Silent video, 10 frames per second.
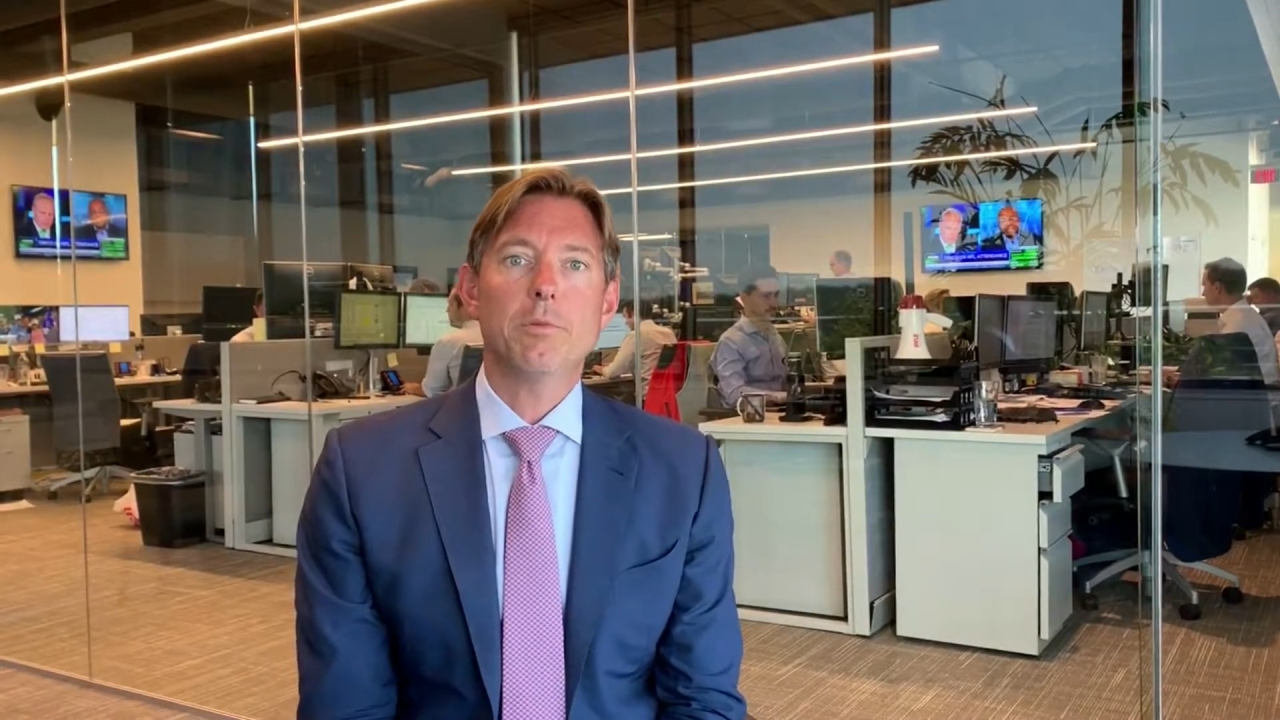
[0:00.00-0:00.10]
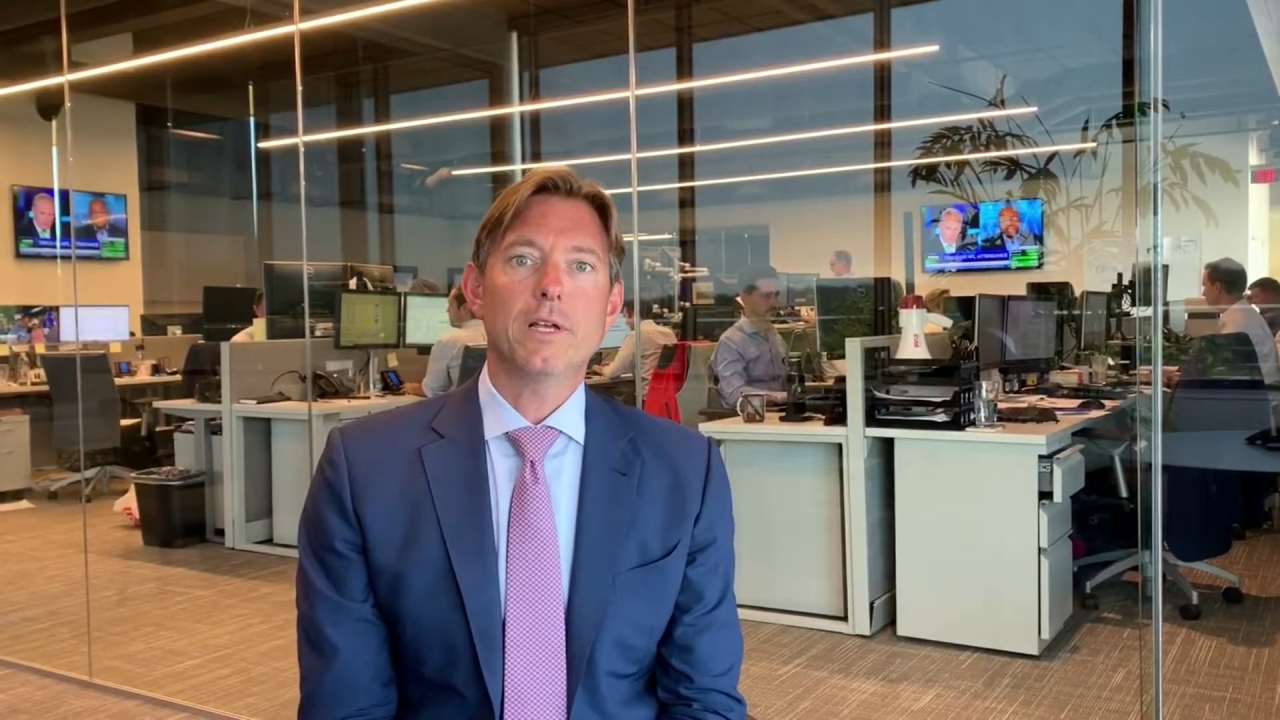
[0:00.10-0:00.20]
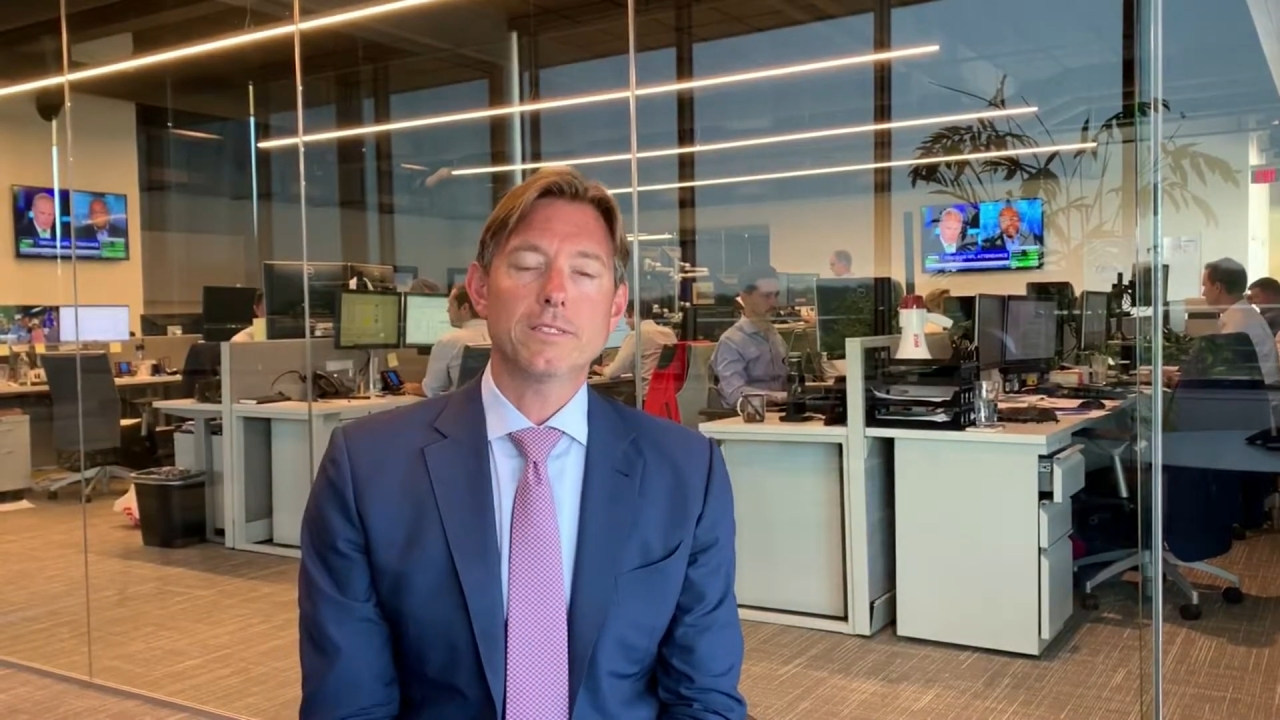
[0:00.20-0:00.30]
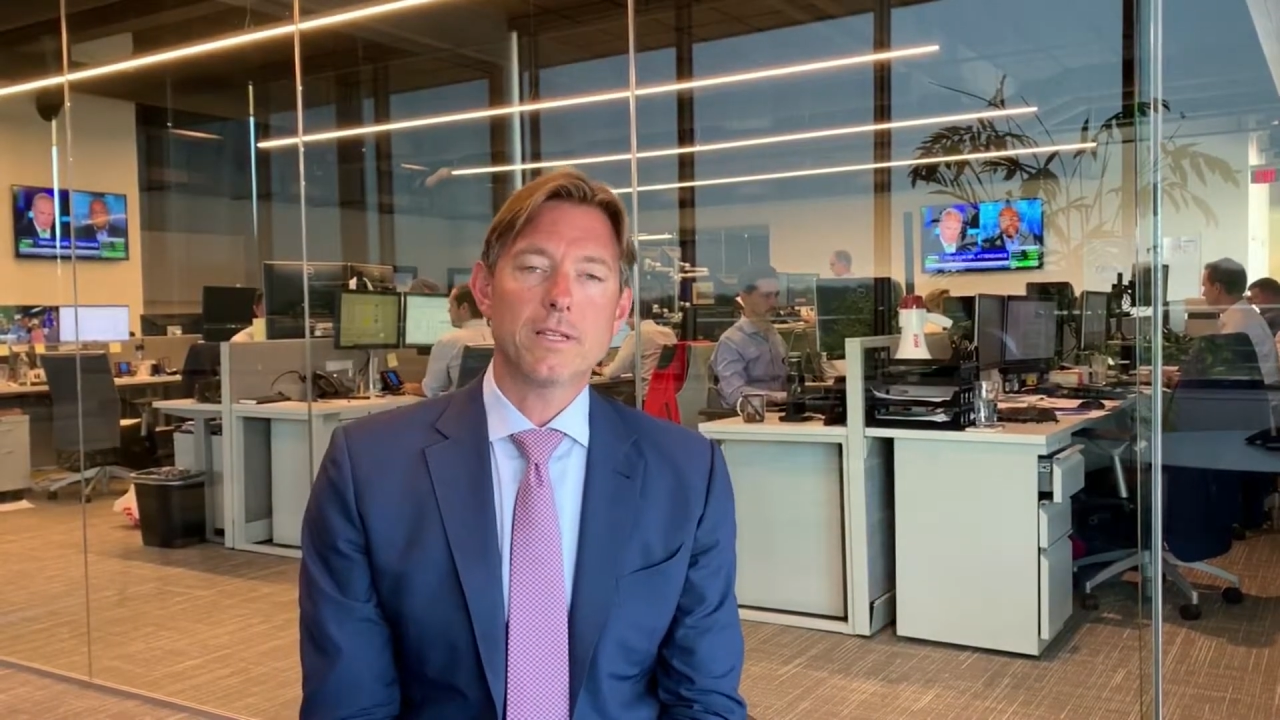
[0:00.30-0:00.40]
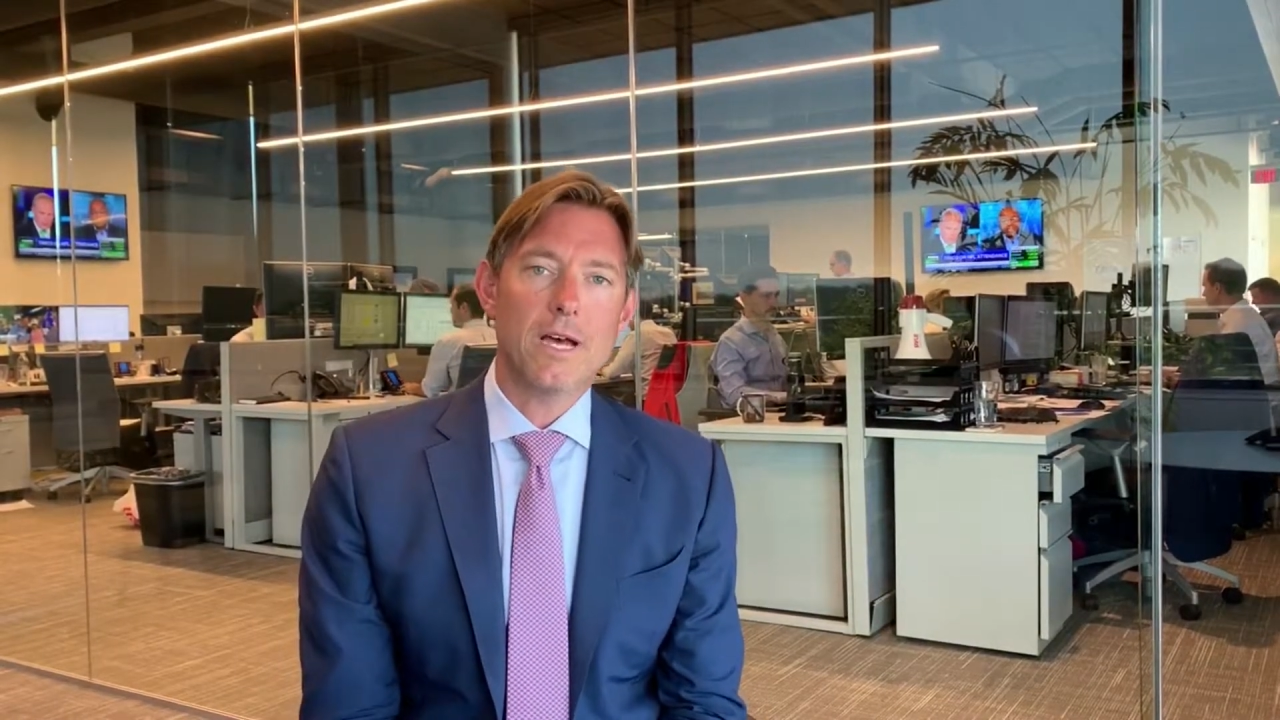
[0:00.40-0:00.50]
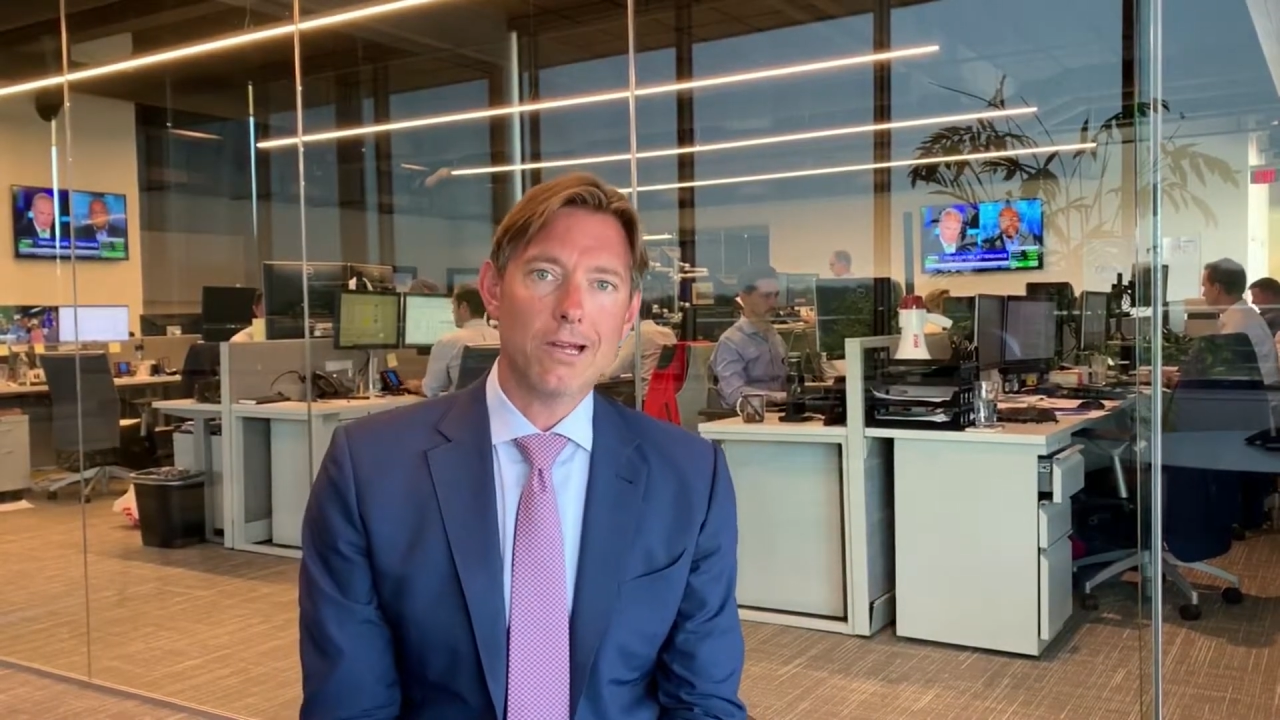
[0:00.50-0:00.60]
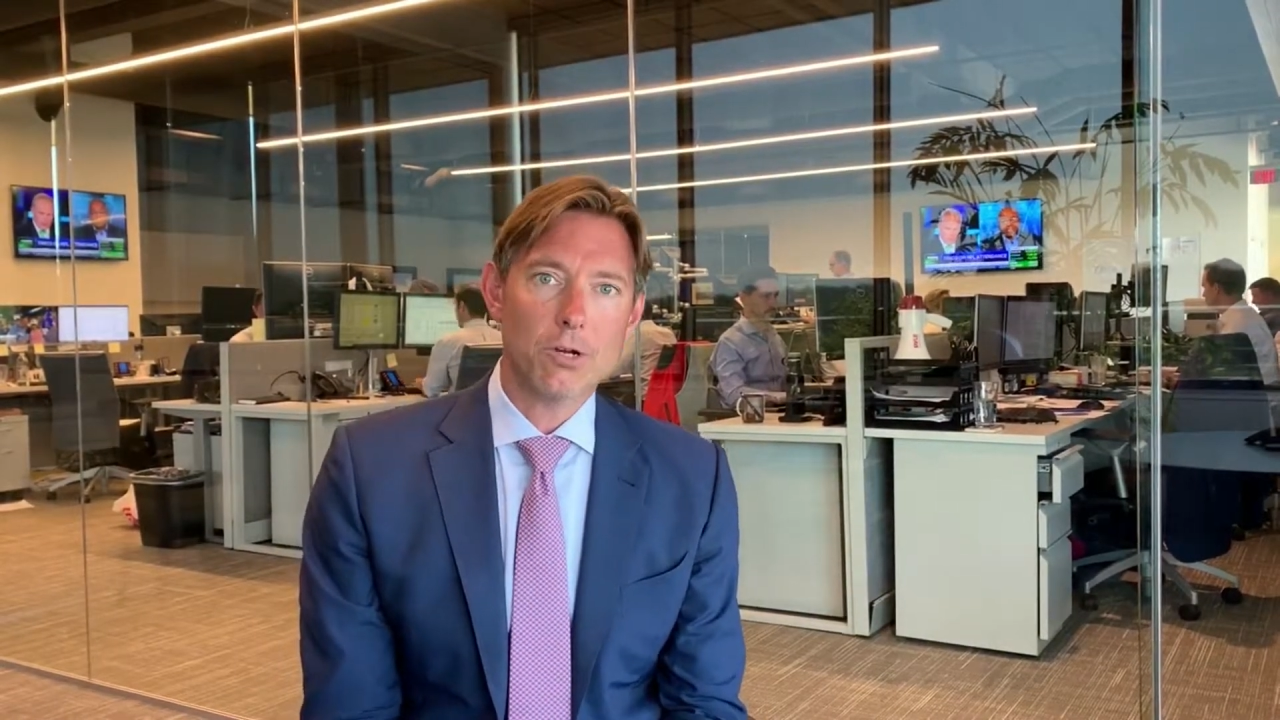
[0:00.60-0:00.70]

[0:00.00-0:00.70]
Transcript: plus the higher